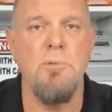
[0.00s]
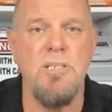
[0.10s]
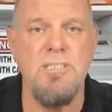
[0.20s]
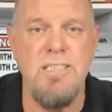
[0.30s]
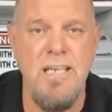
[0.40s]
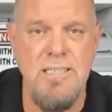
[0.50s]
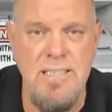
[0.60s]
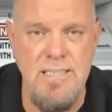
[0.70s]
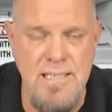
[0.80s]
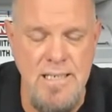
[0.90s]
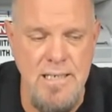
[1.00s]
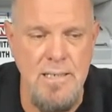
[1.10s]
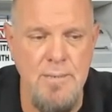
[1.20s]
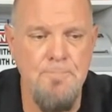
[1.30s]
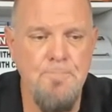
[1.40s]

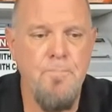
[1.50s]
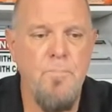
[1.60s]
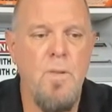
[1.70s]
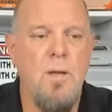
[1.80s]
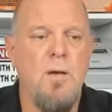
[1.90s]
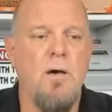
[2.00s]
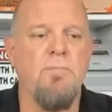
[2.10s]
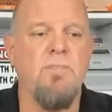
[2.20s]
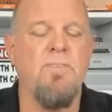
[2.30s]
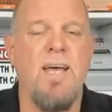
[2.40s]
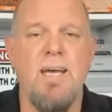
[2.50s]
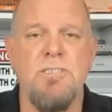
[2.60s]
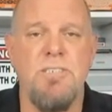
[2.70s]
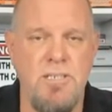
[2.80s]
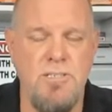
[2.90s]
intensity of the
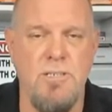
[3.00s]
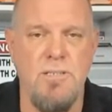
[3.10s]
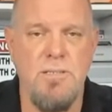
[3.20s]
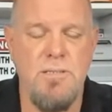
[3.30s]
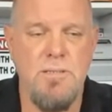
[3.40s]
flagization.